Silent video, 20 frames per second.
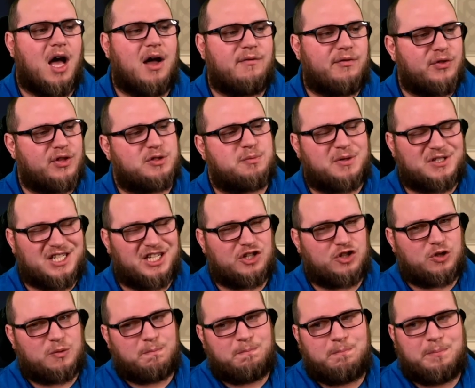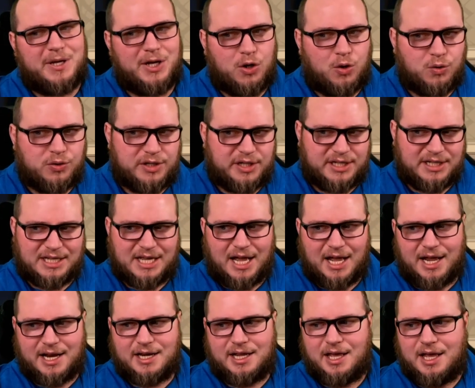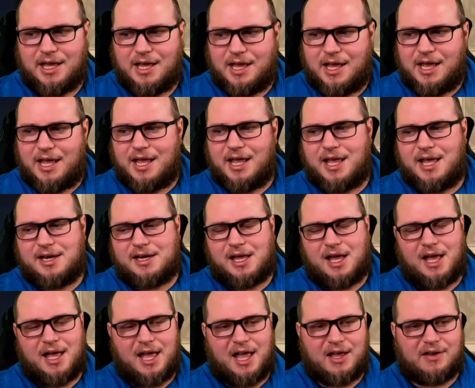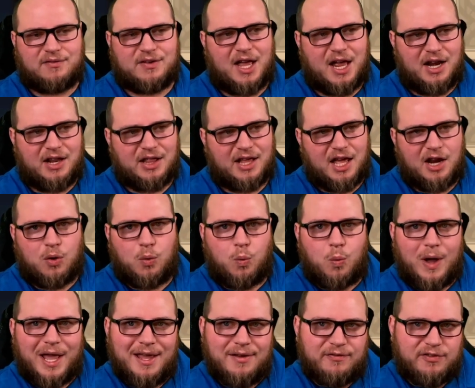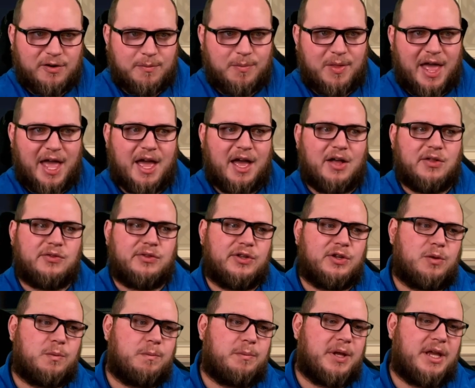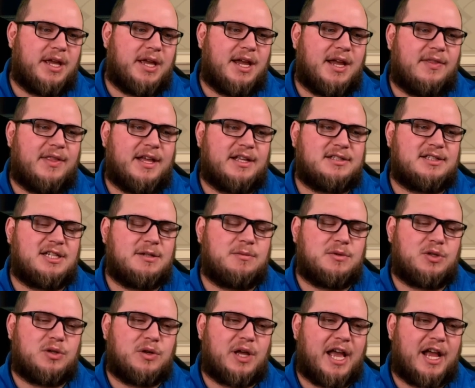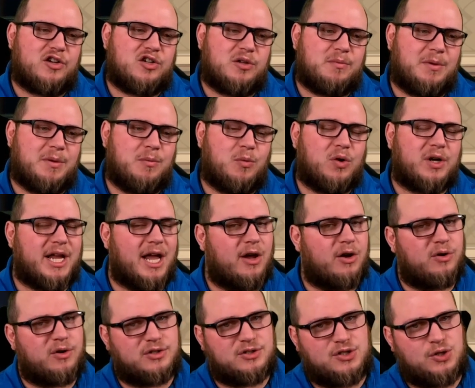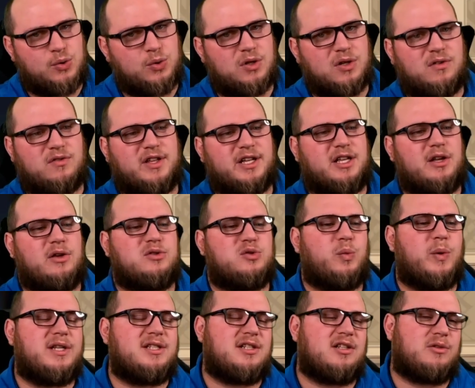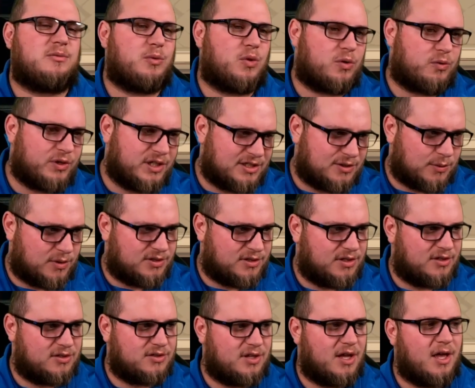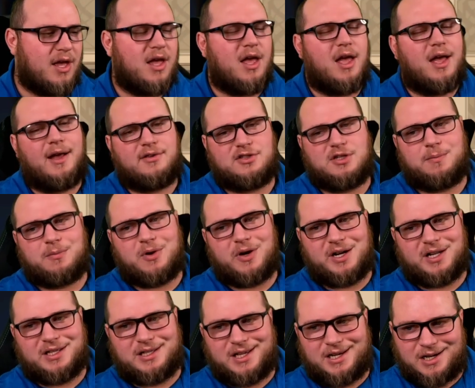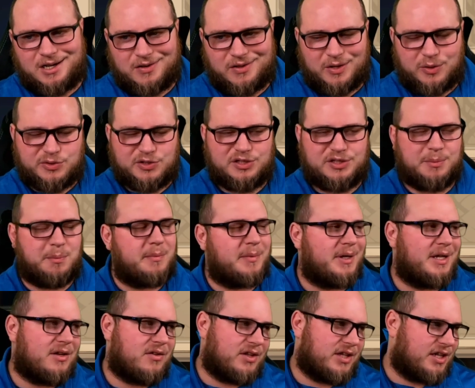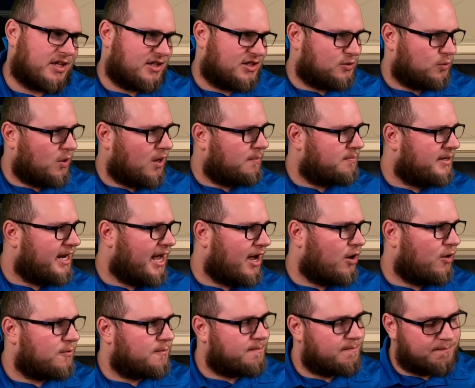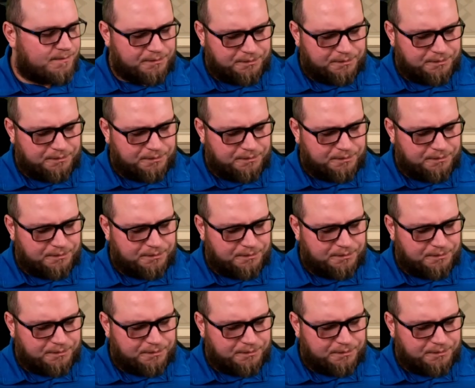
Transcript: for this particular build and guide. And I've kind of got away from that a little bit. And that seemed to actually be more counterintuitive. Like I was wasting more resources. I was upgrading gear that was just immediately getting swapped out.